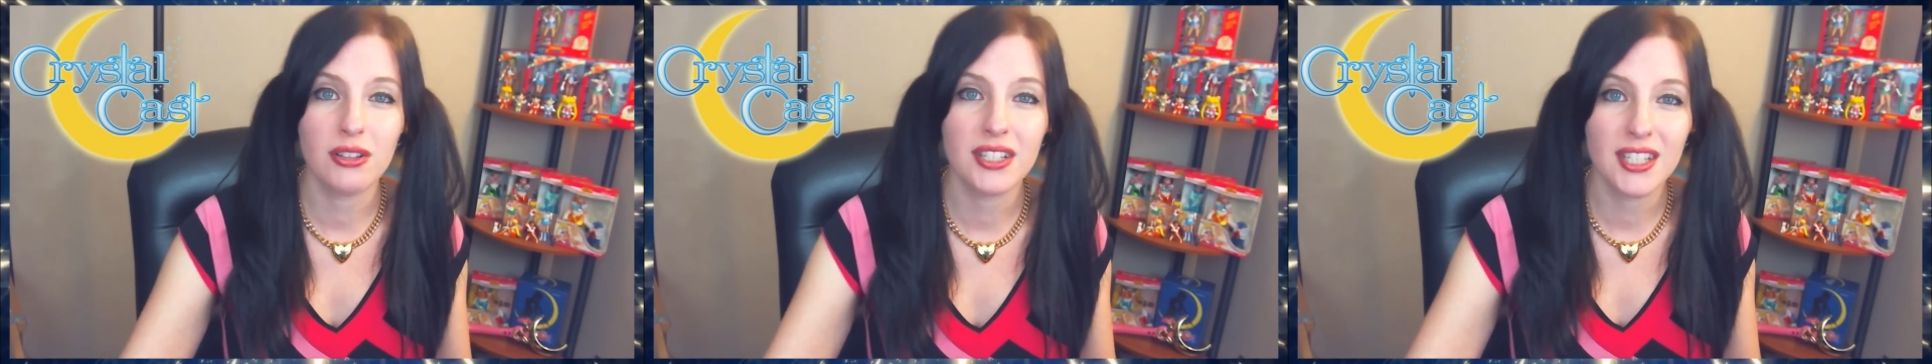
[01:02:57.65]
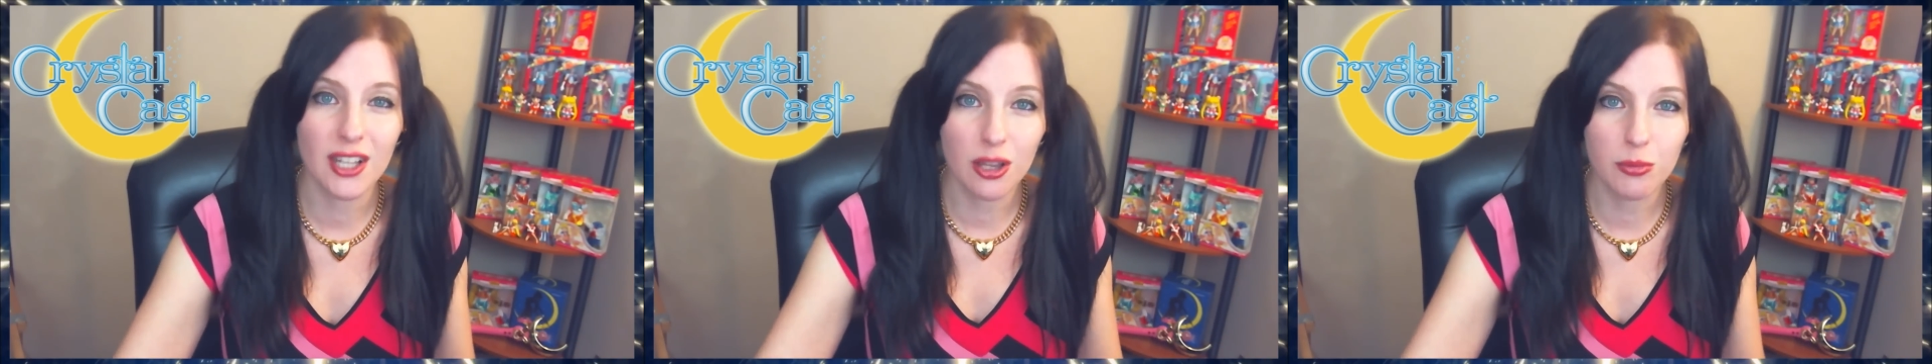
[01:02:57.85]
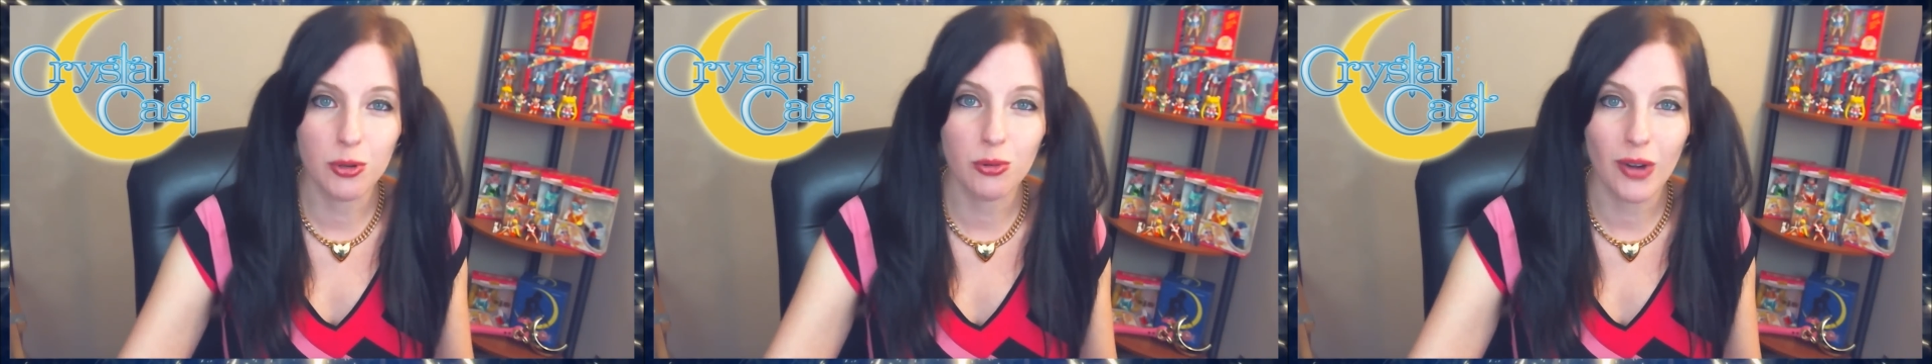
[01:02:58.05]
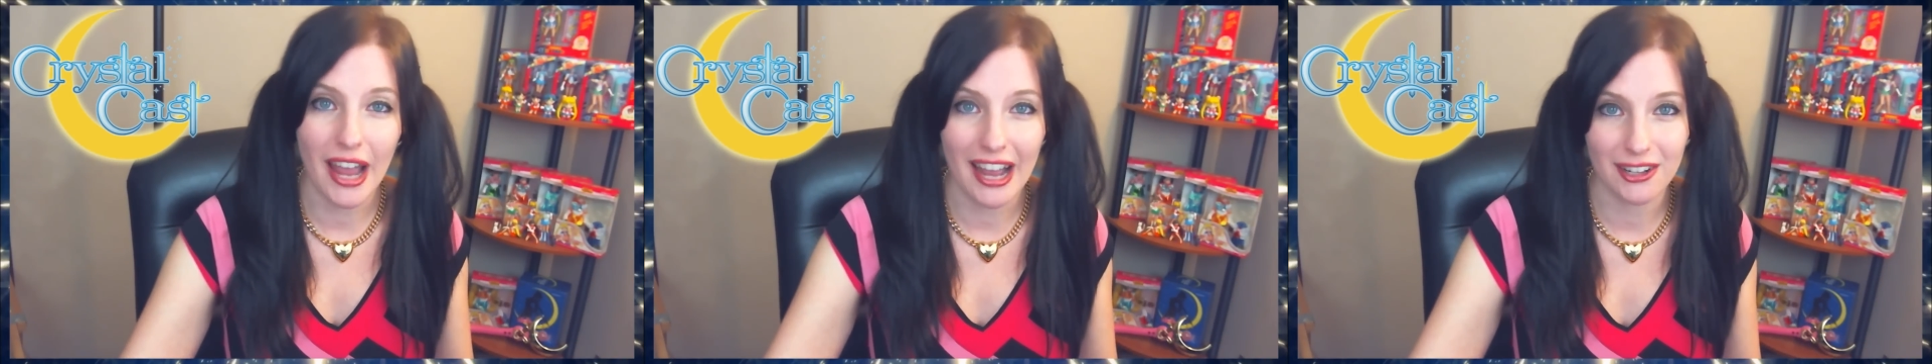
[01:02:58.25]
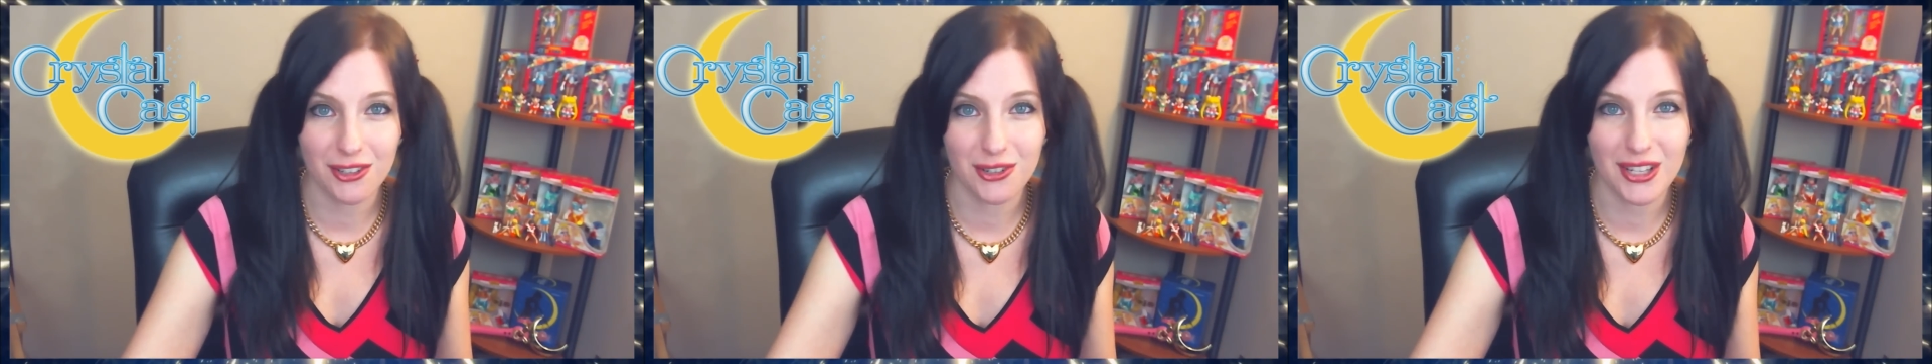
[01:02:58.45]
Sailor Moon
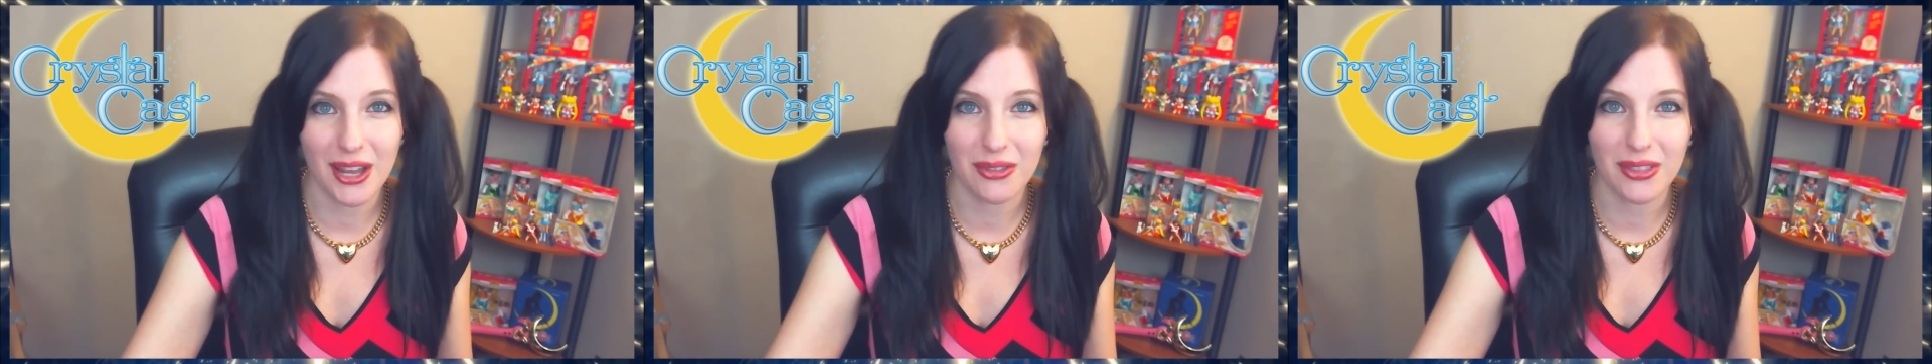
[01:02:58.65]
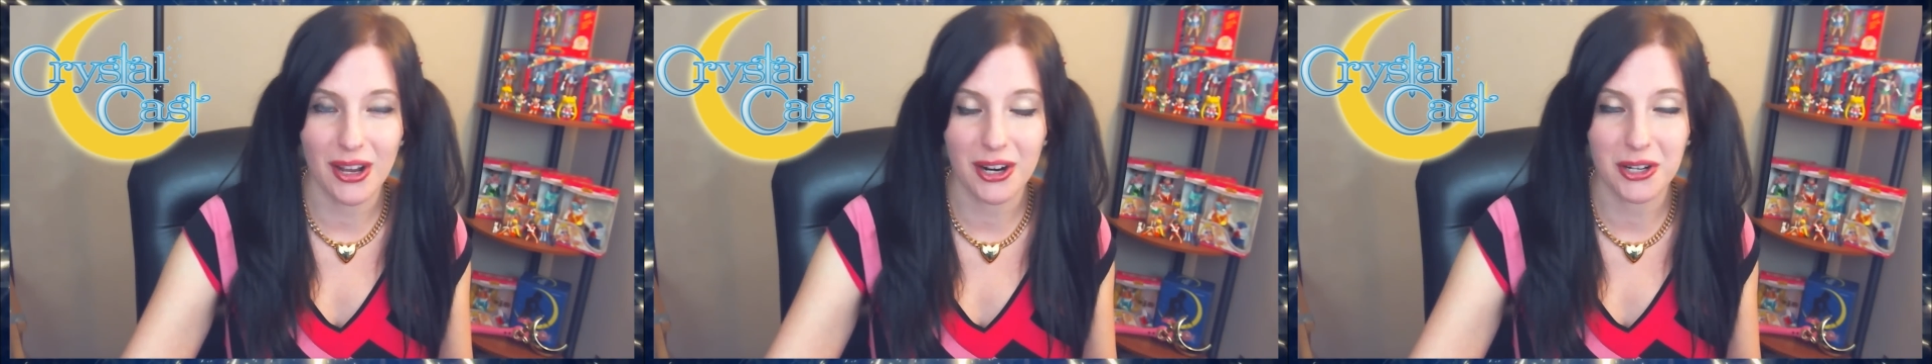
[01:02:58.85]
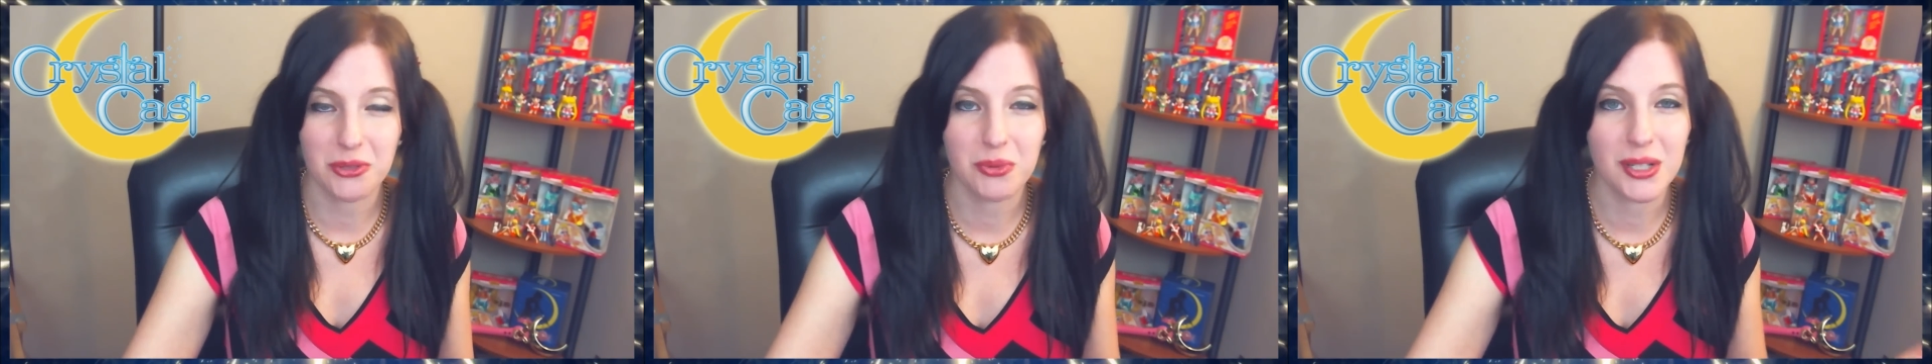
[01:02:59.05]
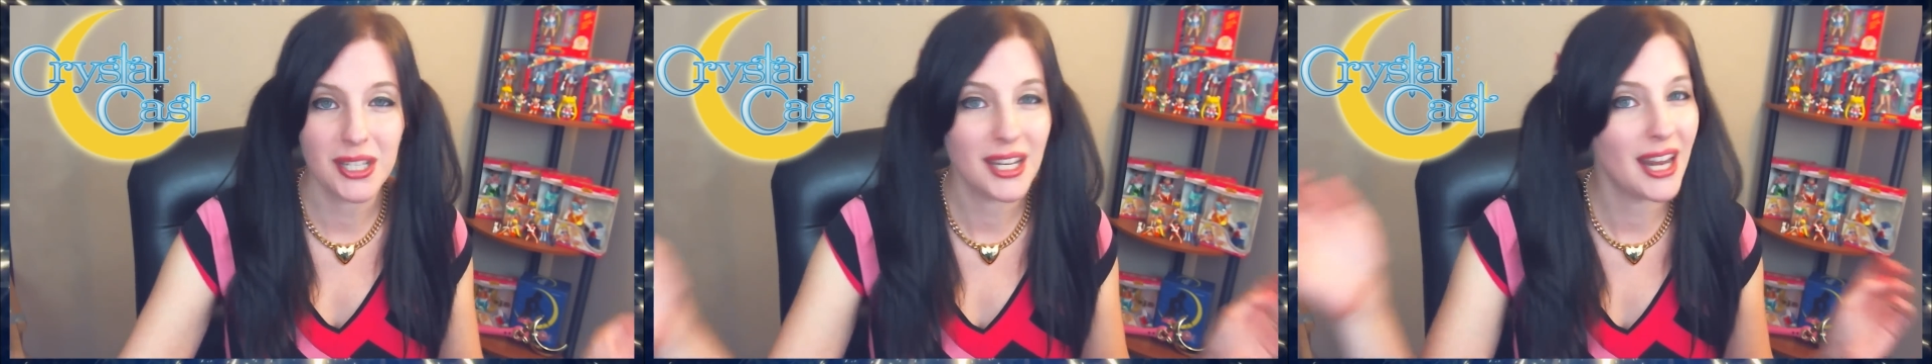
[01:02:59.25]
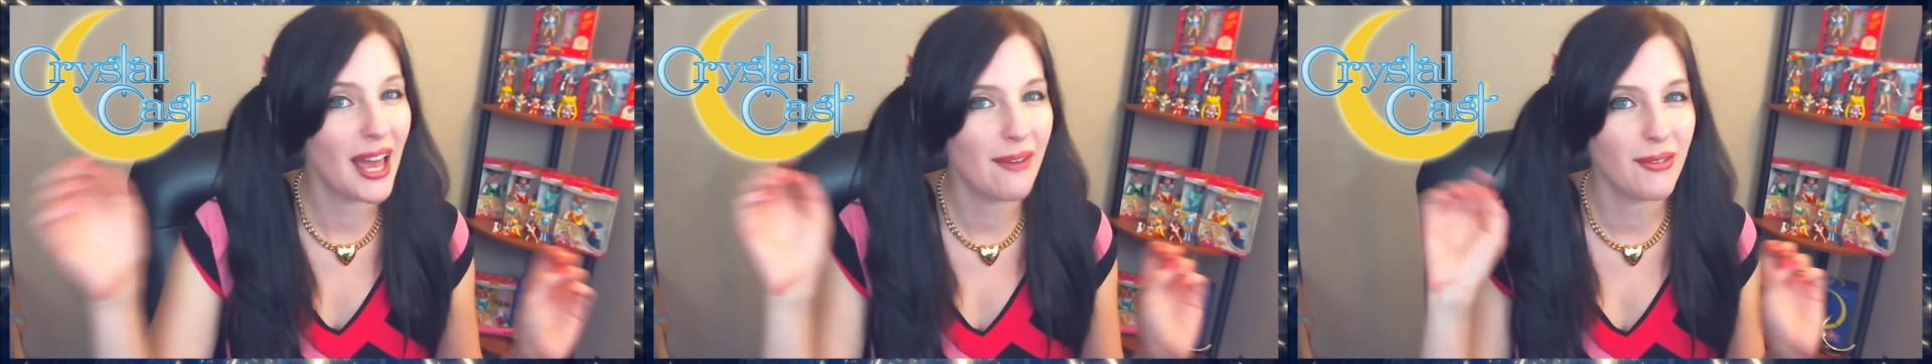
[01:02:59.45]
reactors out there, because we
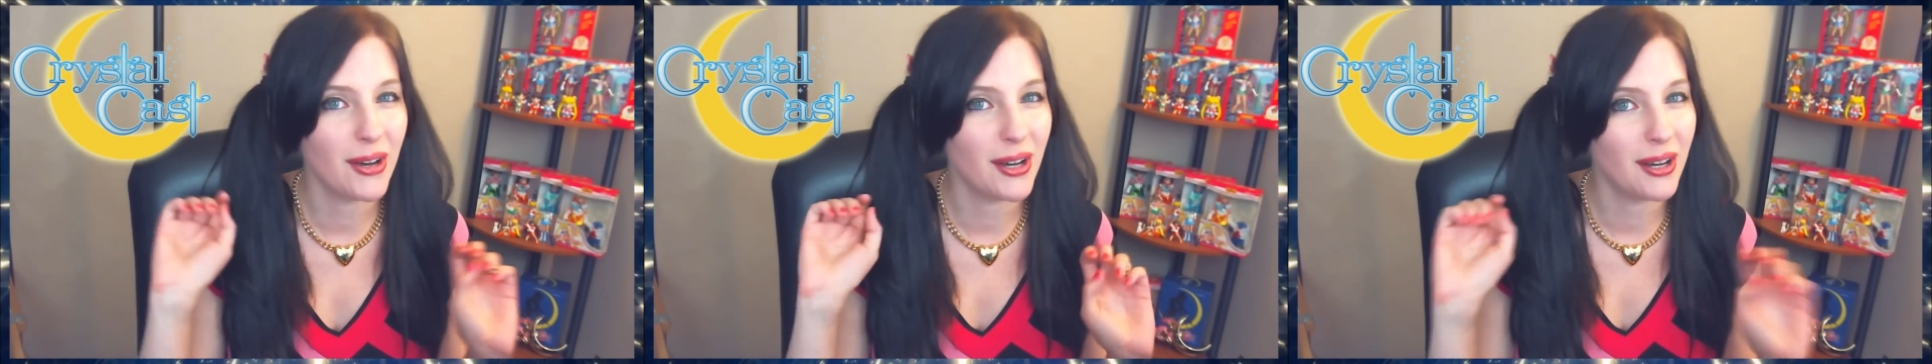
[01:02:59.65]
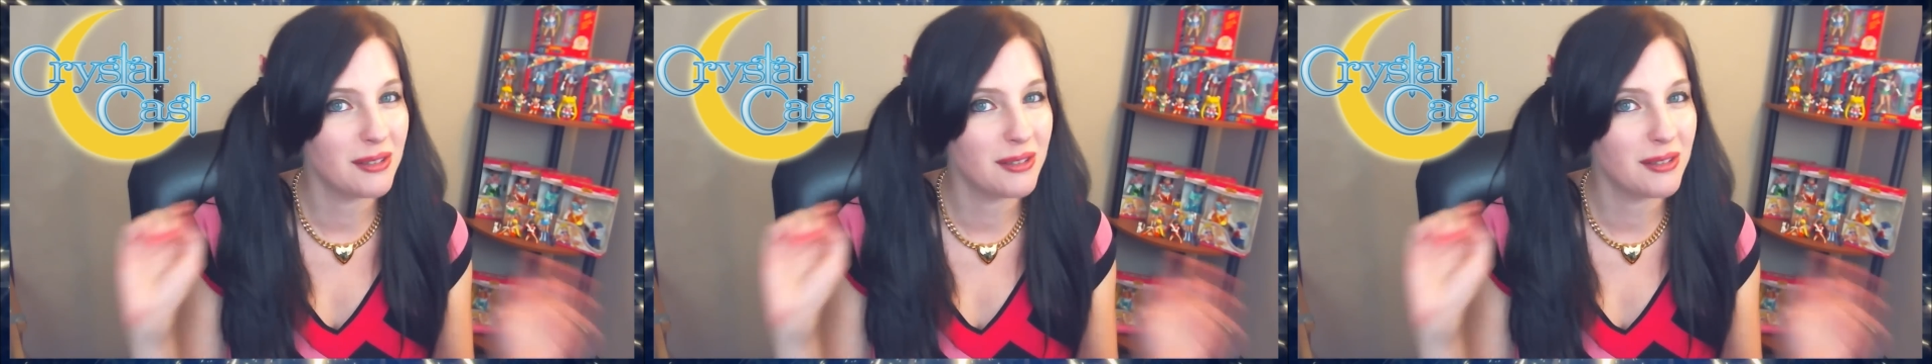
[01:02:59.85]
did have a